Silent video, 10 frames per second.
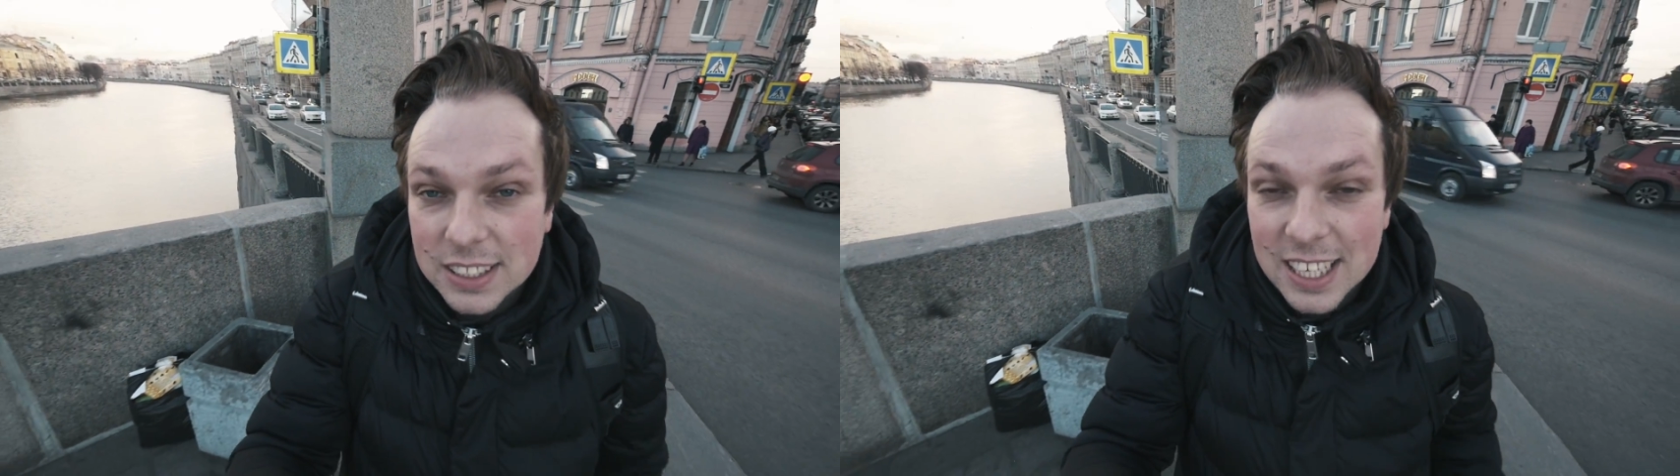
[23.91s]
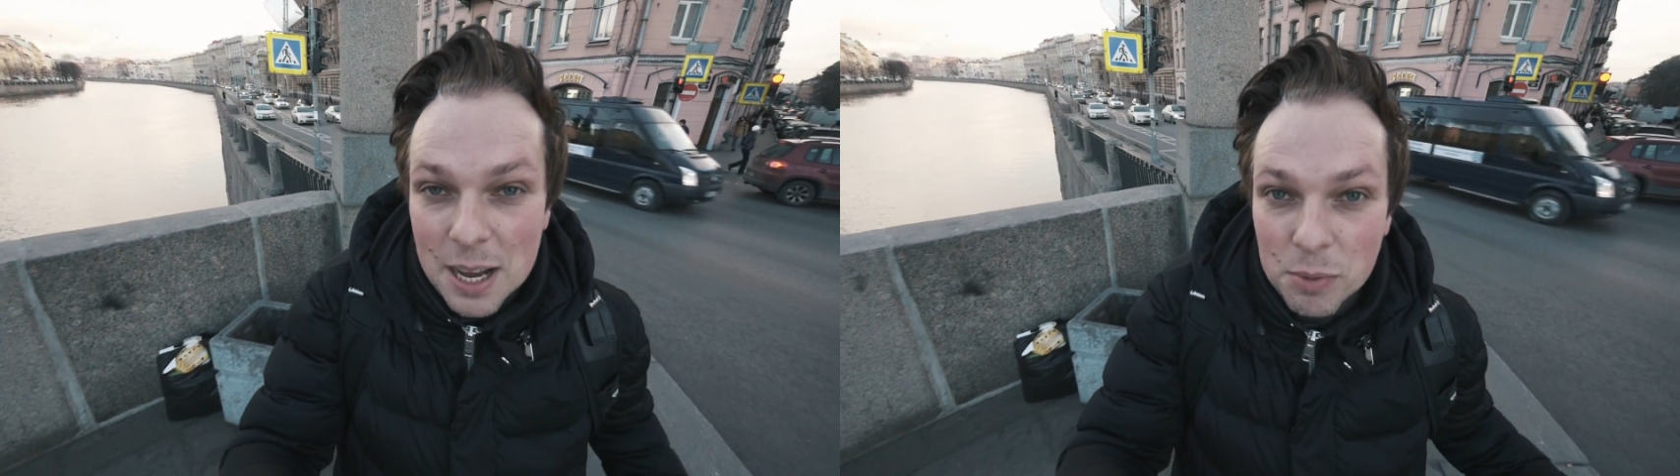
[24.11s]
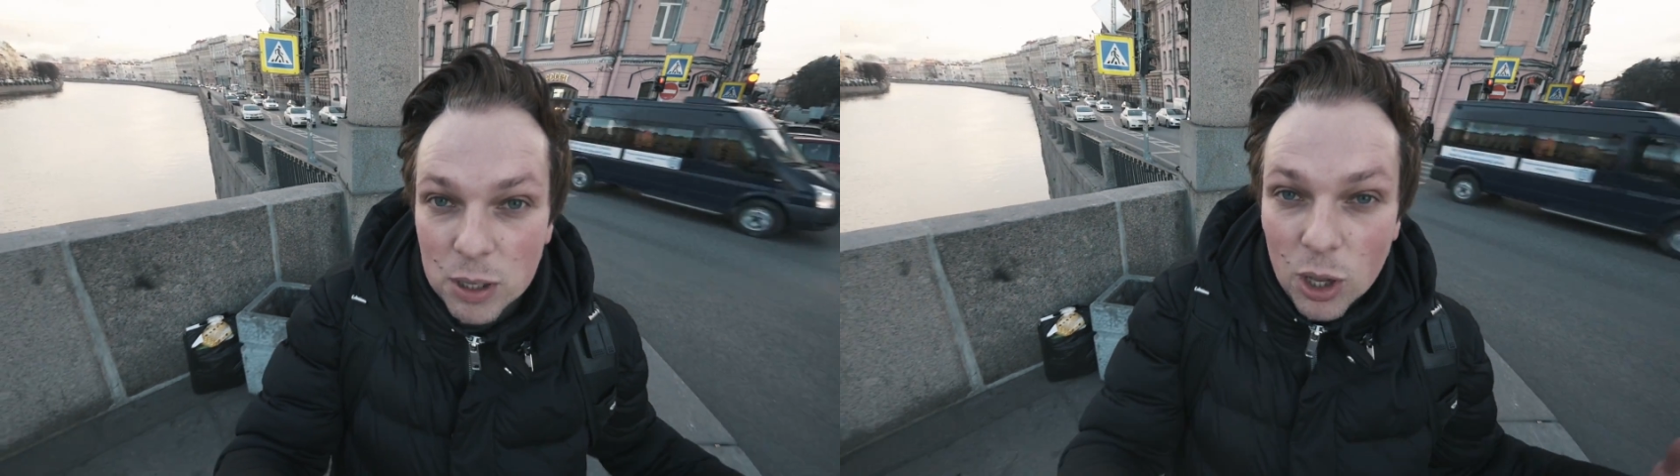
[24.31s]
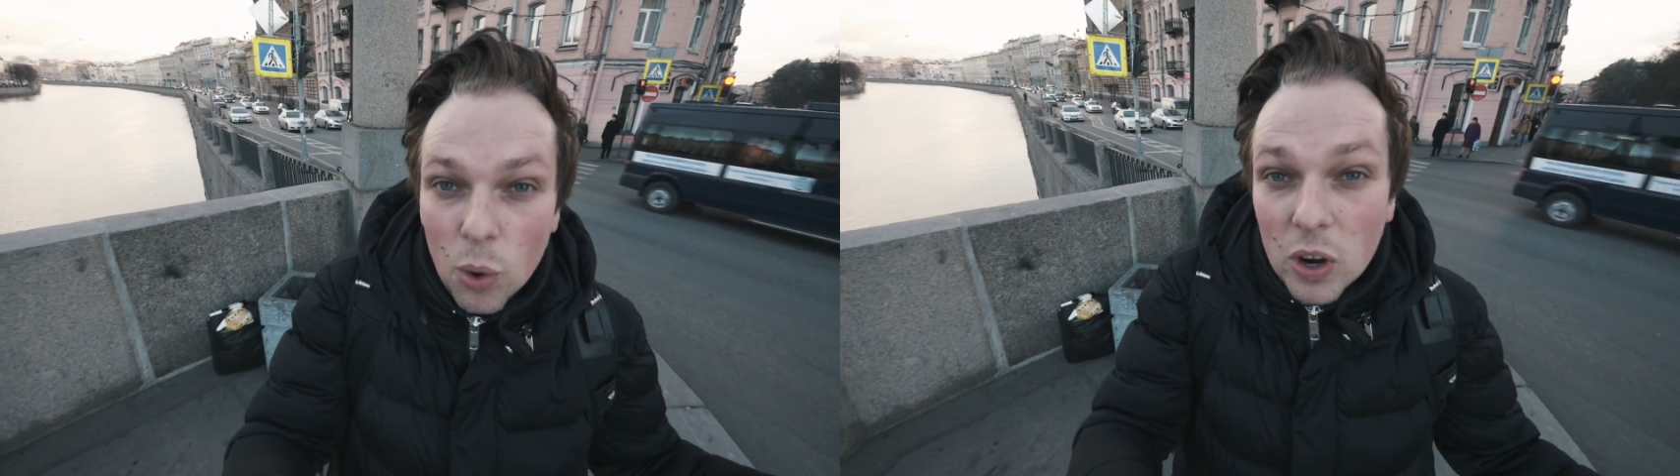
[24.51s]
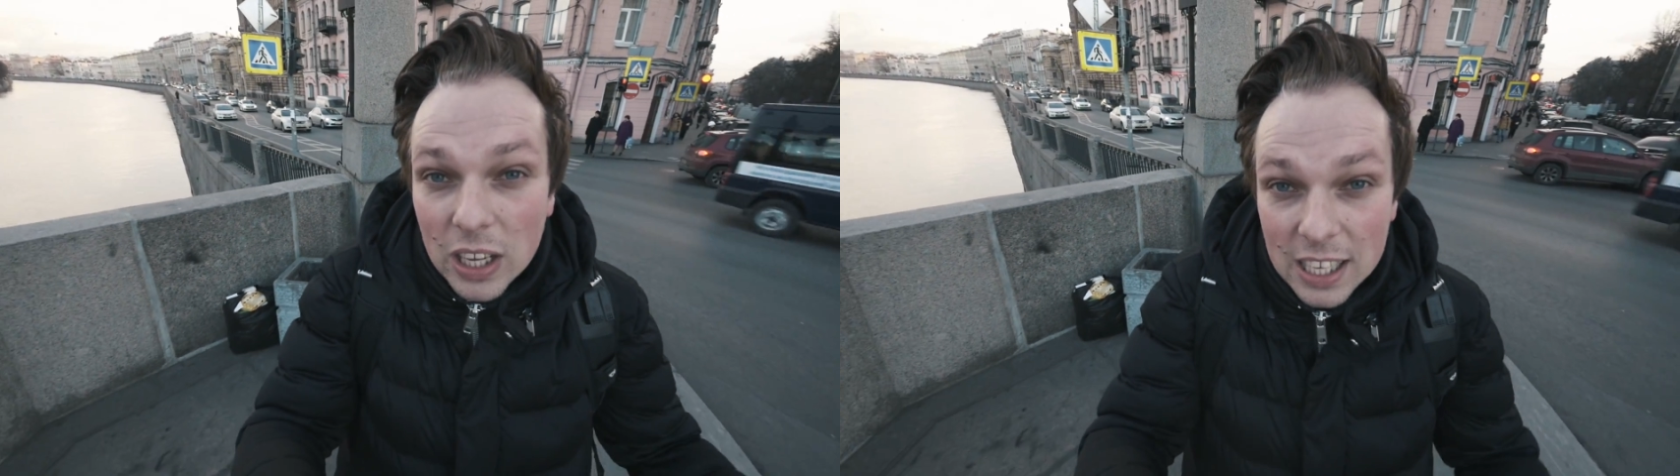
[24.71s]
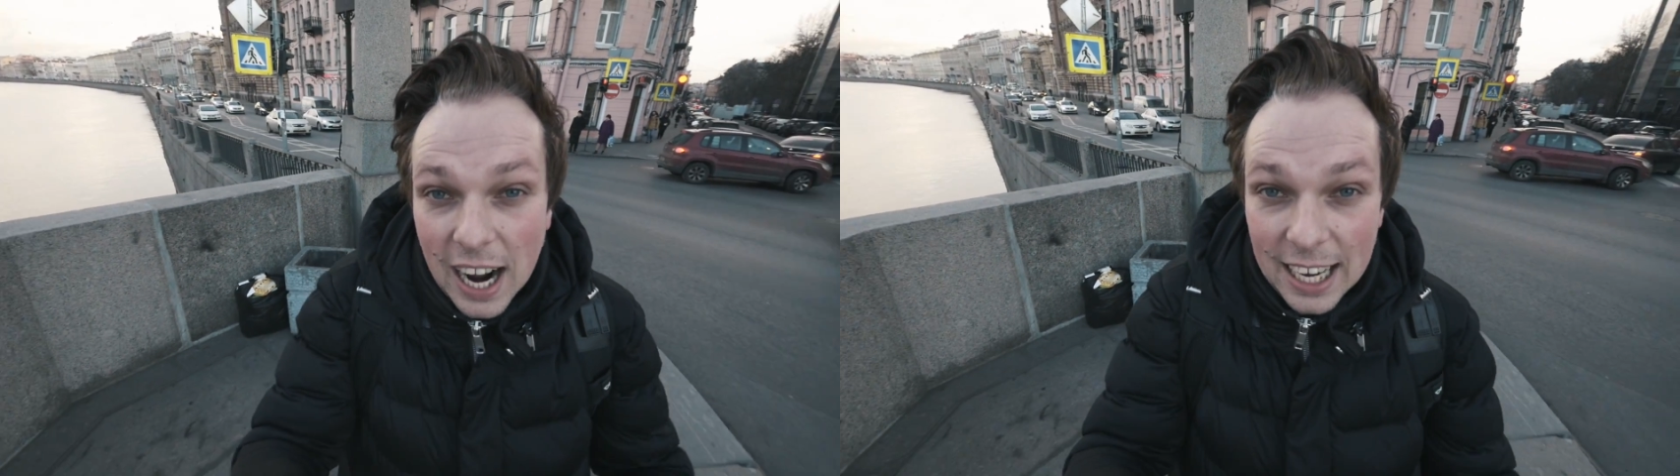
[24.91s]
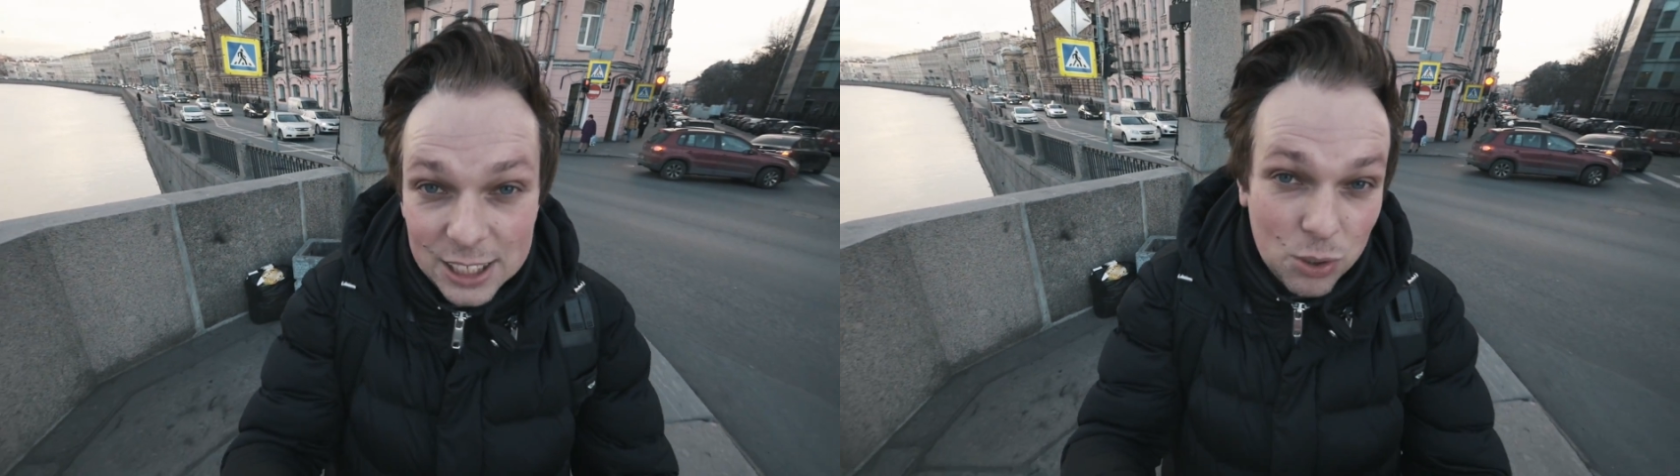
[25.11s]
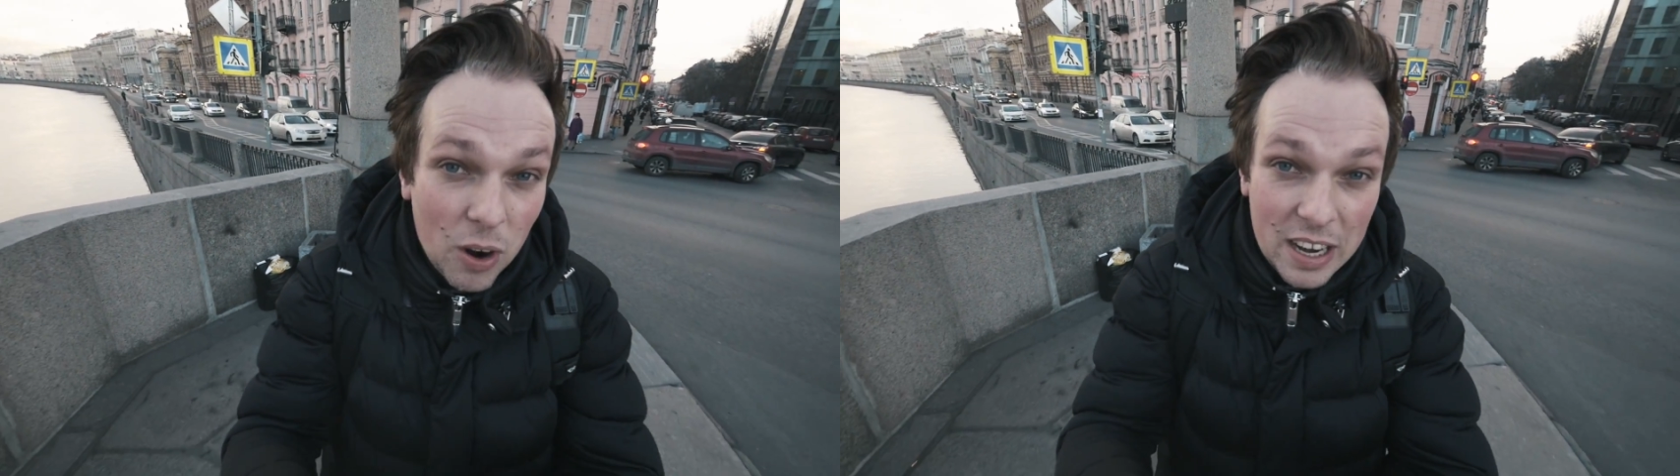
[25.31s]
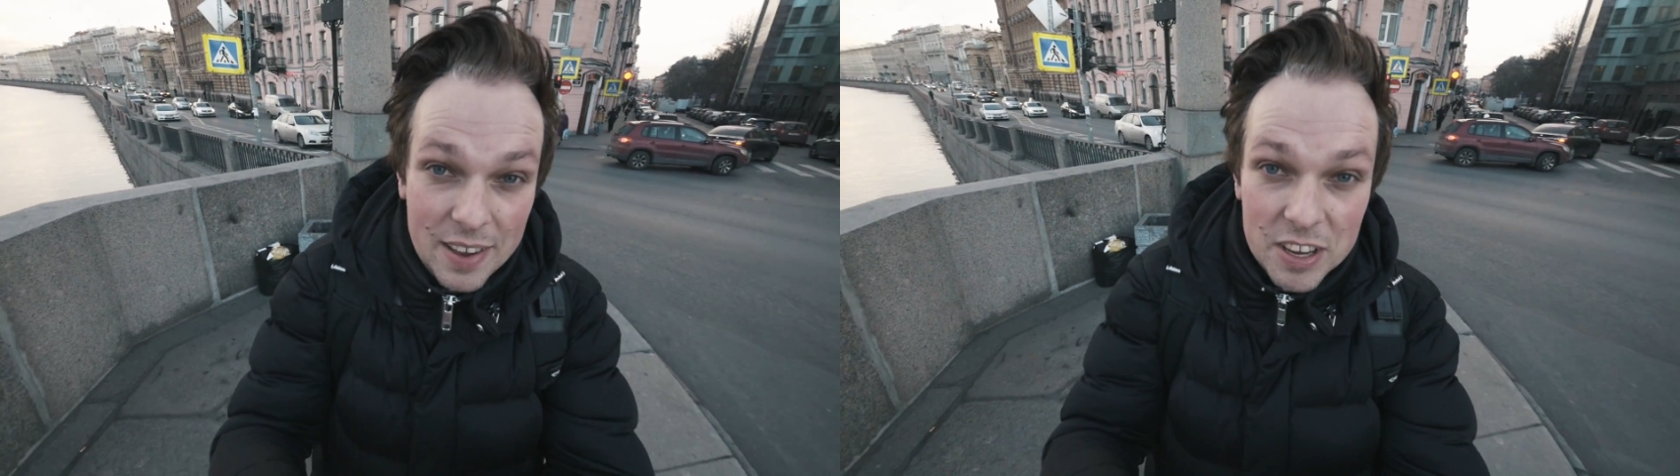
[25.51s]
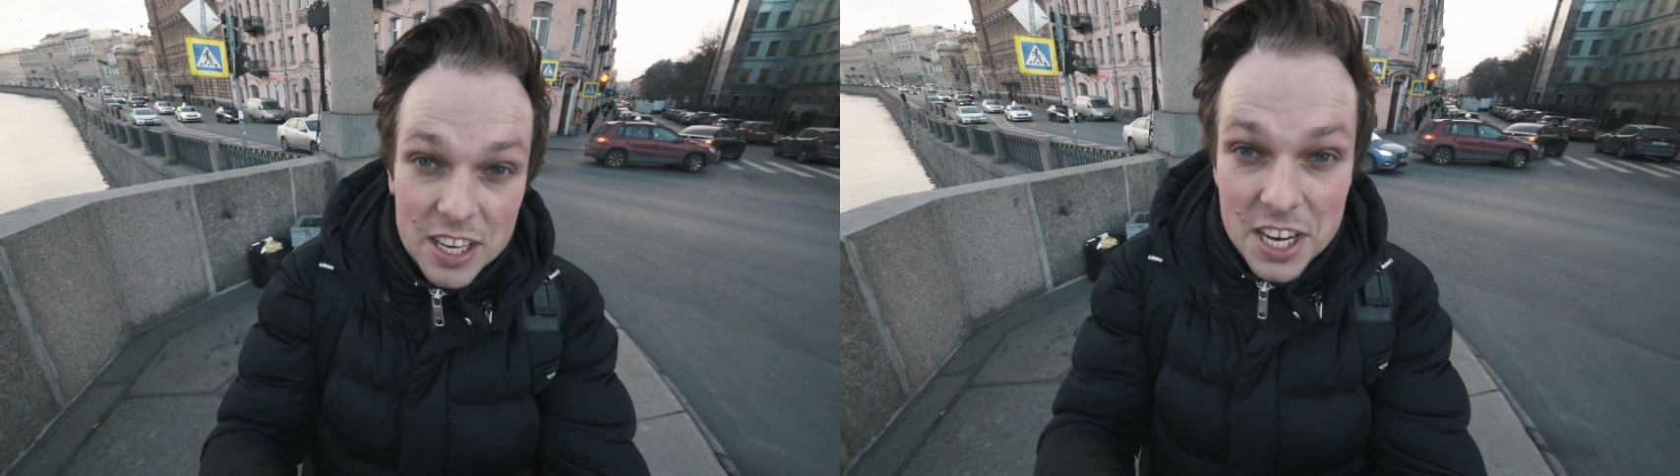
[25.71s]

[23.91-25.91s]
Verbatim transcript: some local guys who are living